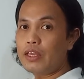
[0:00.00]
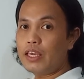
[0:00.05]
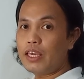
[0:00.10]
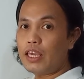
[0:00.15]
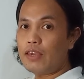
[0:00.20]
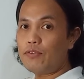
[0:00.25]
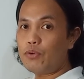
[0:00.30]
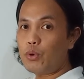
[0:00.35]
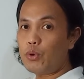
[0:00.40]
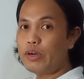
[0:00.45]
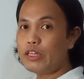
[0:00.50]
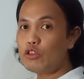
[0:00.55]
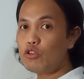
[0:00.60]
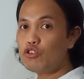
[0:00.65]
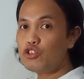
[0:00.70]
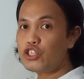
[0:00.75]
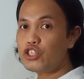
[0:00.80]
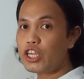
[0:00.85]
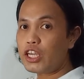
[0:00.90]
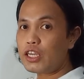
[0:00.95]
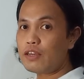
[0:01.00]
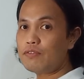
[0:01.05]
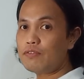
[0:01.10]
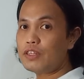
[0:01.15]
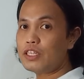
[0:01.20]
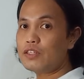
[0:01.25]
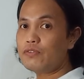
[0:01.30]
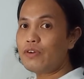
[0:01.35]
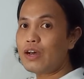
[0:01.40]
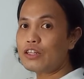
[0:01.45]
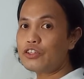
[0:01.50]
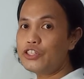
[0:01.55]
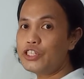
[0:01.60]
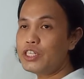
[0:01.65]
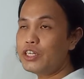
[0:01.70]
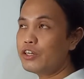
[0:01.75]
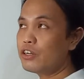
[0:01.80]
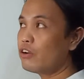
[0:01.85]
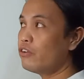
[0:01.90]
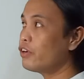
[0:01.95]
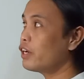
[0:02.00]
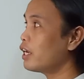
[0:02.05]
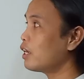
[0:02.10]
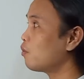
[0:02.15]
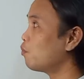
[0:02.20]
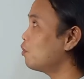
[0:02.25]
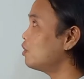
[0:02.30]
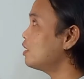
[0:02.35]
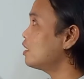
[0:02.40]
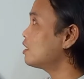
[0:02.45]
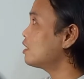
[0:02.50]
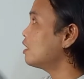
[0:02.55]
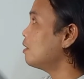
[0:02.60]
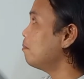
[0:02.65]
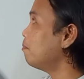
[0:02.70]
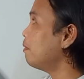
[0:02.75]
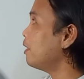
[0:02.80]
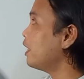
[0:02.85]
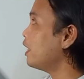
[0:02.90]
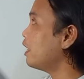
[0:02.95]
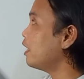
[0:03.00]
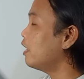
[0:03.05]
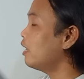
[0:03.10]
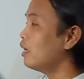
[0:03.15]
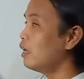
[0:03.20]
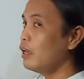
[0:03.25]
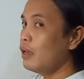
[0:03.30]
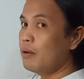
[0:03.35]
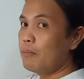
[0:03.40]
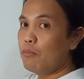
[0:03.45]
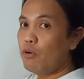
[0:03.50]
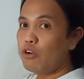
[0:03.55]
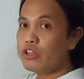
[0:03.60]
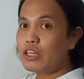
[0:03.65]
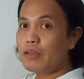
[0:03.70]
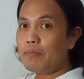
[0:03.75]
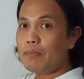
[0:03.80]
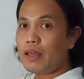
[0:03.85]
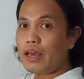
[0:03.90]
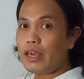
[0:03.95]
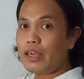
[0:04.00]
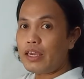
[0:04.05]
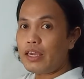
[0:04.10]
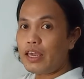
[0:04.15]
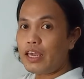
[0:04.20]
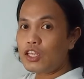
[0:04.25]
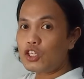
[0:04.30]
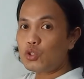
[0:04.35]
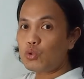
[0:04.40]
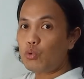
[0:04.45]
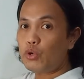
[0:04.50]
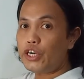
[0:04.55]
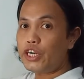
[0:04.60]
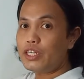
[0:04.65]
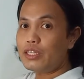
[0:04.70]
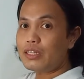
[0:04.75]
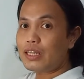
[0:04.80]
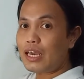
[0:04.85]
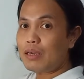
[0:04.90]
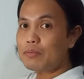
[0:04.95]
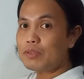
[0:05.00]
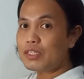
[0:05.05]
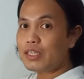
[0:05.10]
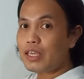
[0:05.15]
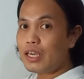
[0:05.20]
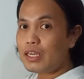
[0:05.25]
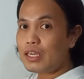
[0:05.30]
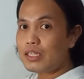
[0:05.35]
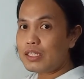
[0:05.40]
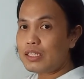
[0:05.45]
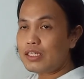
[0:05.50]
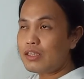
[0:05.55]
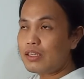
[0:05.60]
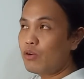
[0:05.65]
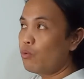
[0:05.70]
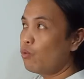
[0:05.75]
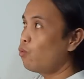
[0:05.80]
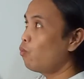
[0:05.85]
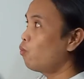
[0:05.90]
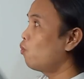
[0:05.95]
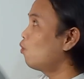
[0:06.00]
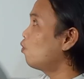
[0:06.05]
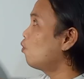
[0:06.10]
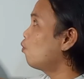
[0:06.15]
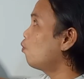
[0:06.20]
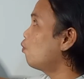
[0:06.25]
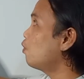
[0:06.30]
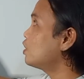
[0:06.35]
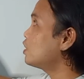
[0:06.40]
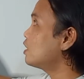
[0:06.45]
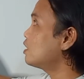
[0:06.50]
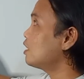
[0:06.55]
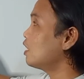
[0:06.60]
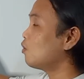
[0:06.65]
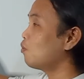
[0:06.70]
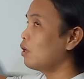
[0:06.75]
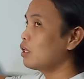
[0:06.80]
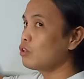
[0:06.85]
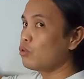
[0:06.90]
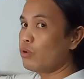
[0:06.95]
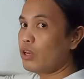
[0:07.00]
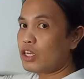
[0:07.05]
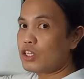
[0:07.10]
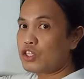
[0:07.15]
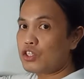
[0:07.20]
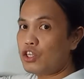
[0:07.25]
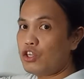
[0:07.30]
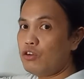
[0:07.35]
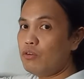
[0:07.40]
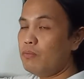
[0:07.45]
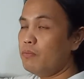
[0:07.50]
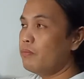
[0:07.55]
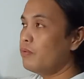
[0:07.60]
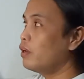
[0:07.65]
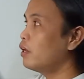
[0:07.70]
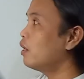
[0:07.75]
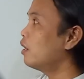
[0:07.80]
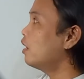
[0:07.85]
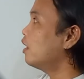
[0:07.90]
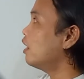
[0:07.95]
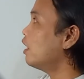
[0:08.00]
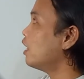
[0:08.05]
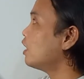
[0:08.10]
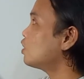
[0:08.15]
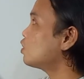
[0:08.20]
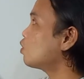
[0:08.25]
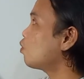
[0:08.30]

If we want to check if these factors are correct, we just simply multiply x squared times x, which is equal to x cubed, x